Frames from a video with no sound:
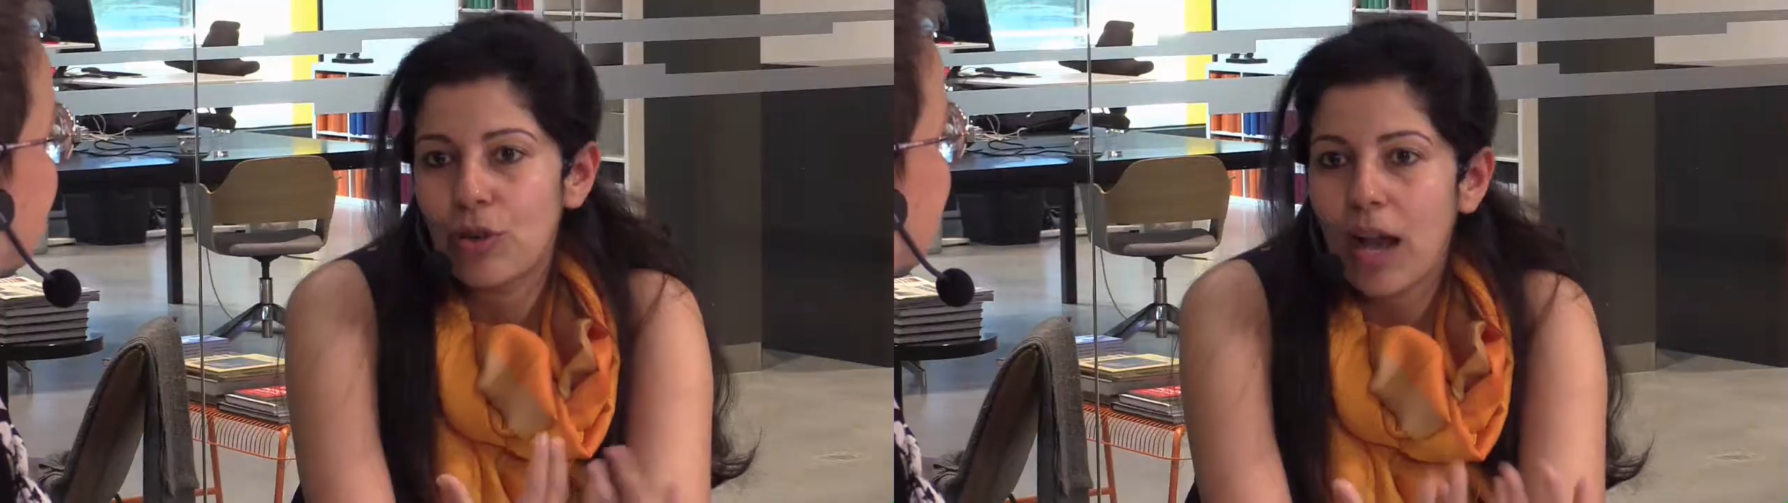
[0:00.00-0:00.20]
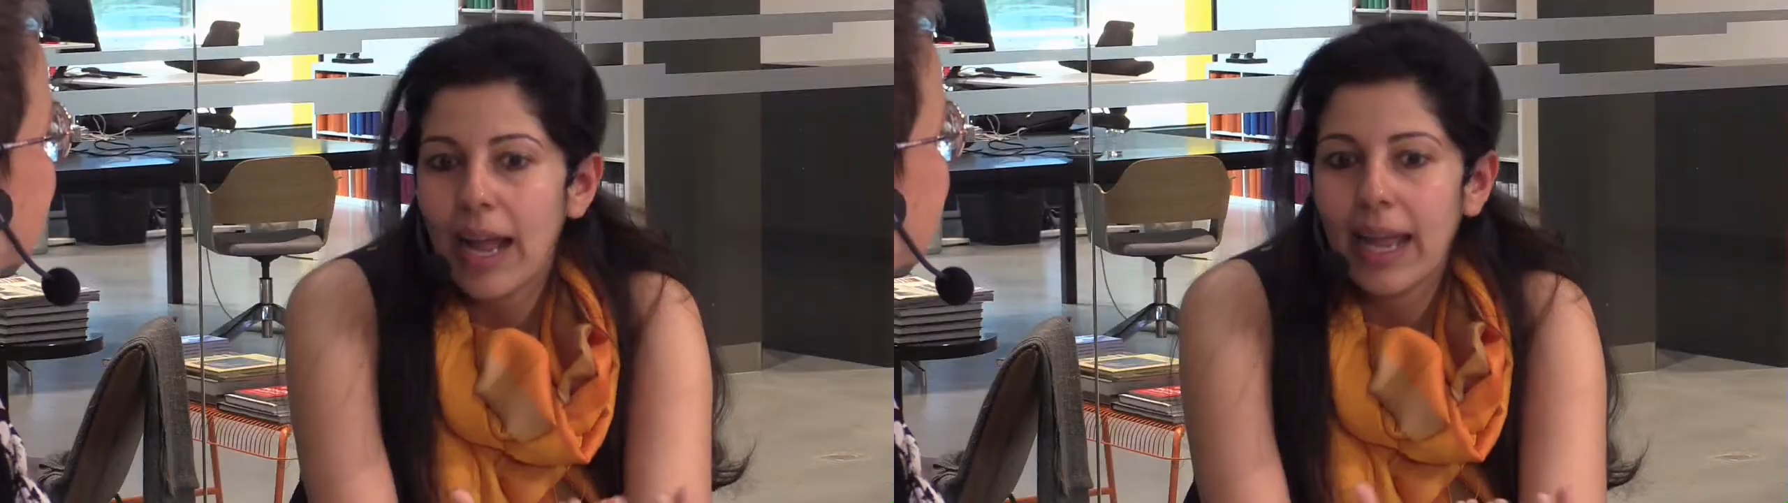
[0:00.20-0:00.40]

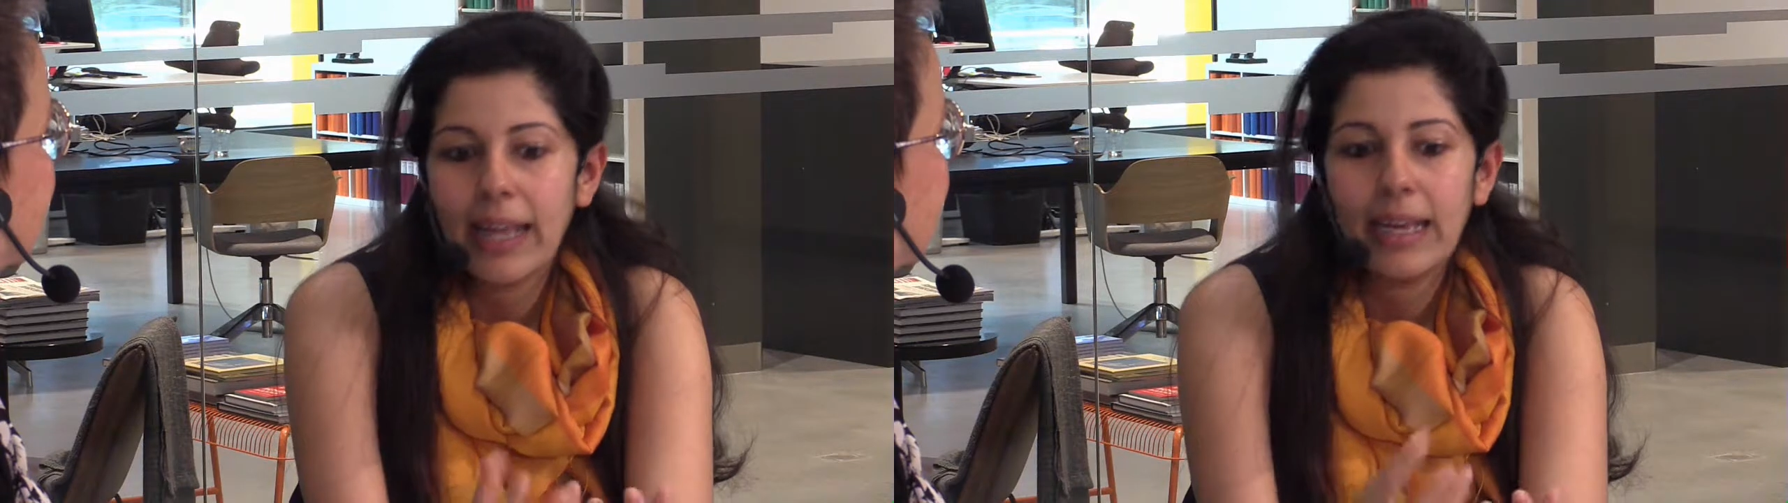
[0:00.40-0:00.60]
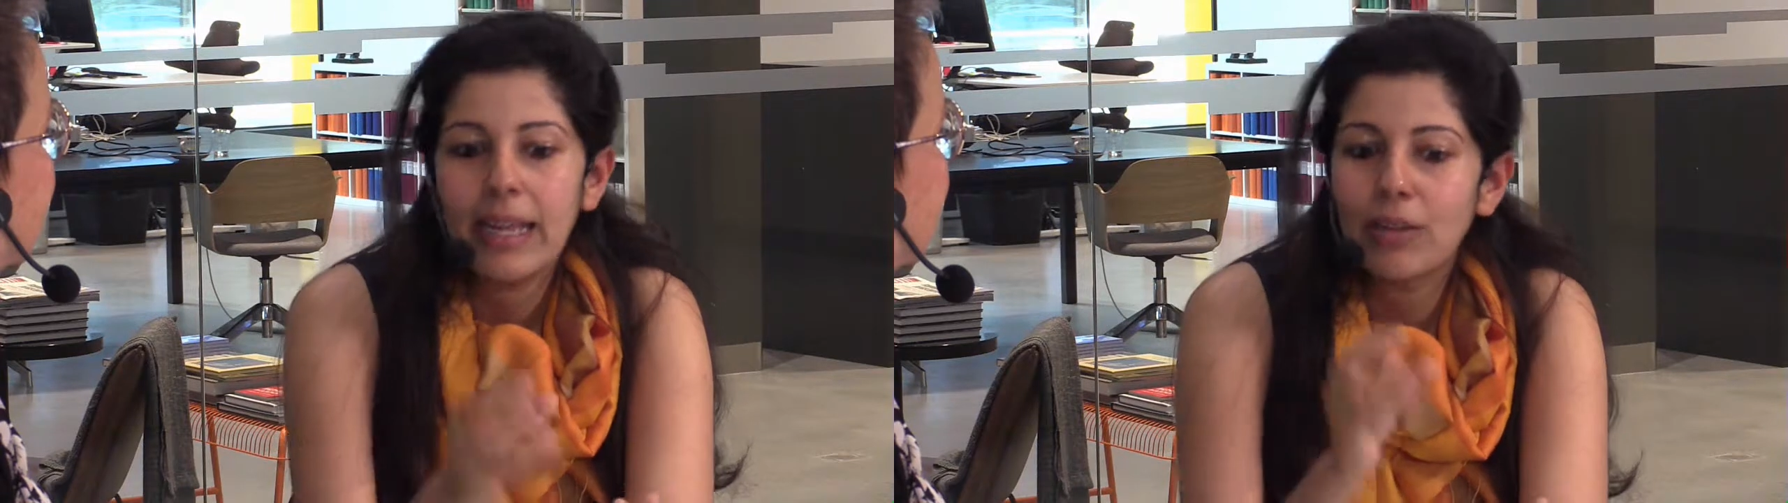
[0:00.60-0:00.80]
try
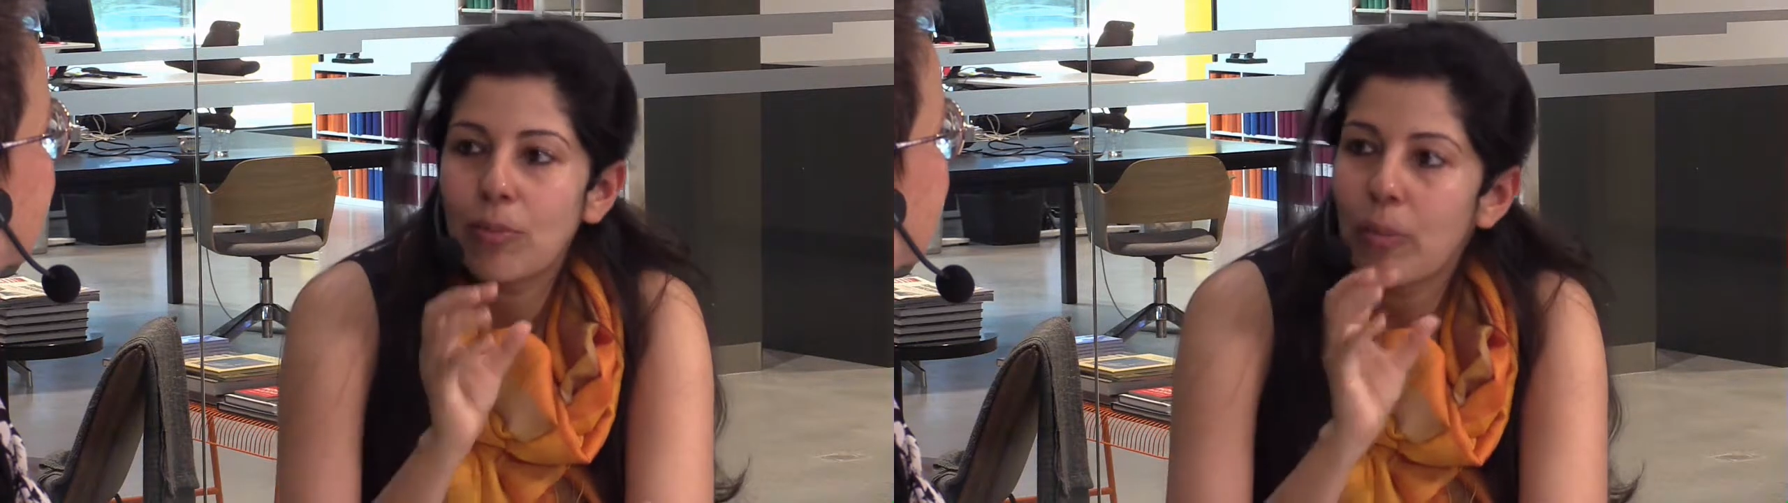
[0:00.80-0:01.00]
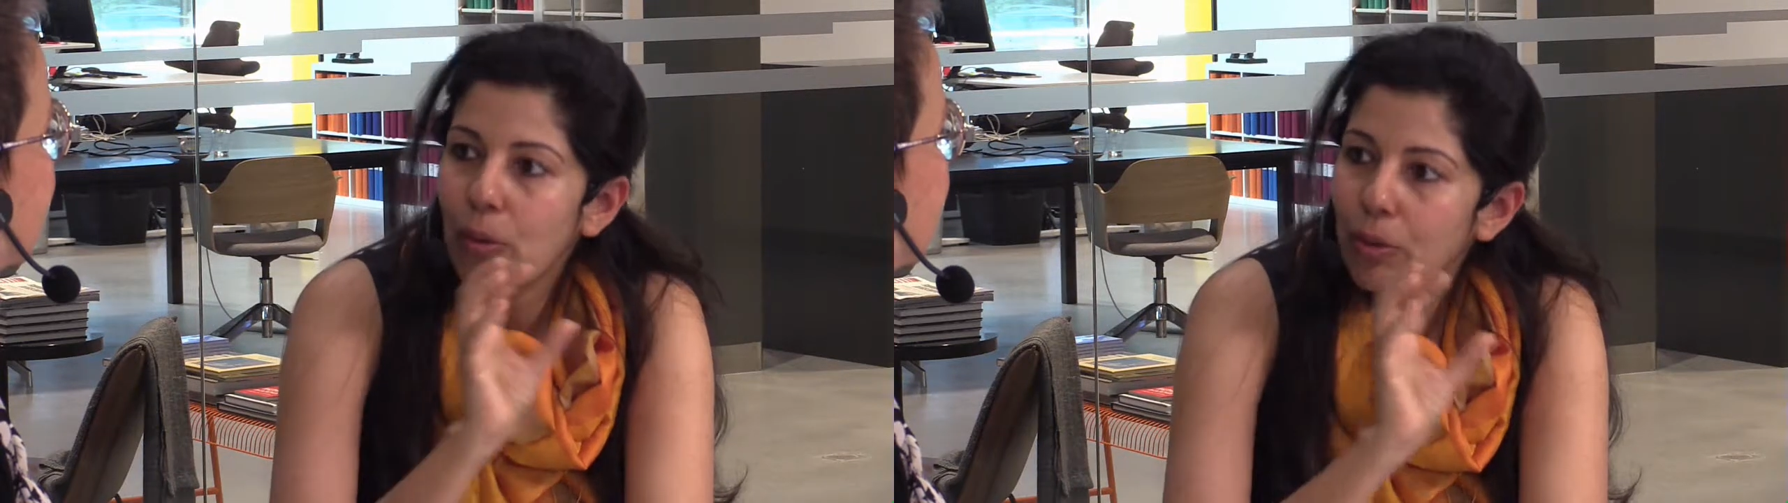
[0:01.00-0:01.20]
and hit
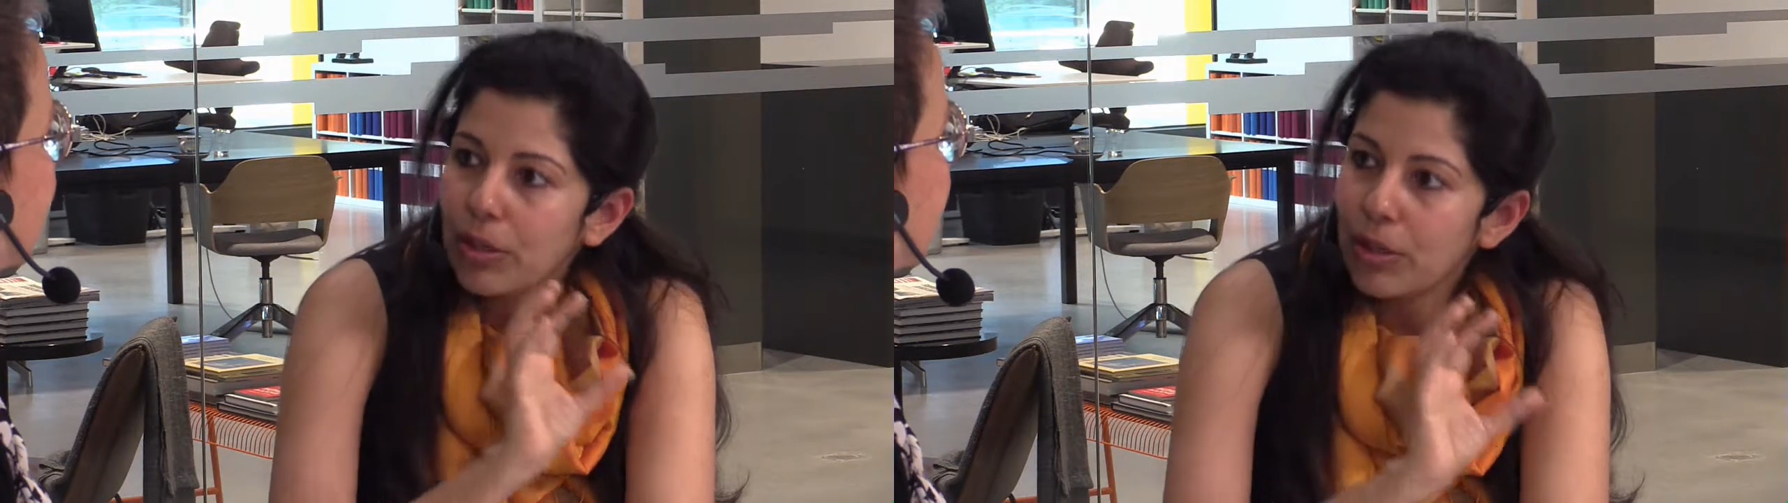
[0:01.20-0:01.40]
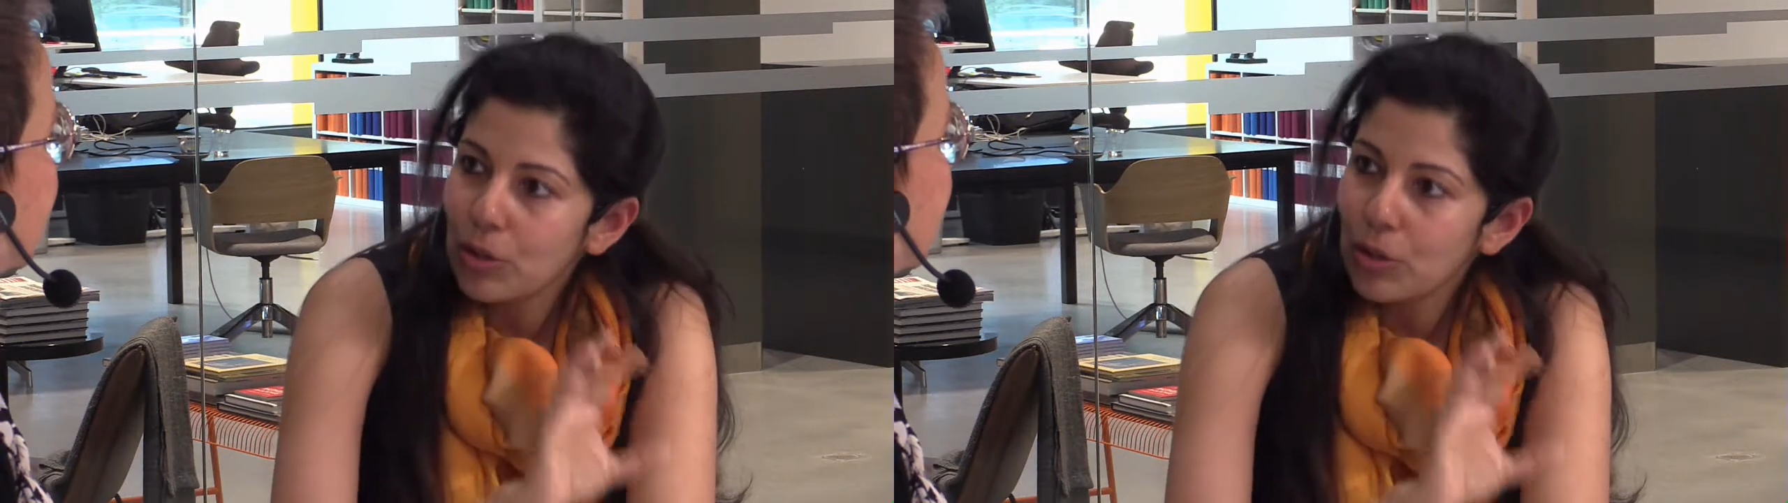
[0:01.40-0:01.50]
both the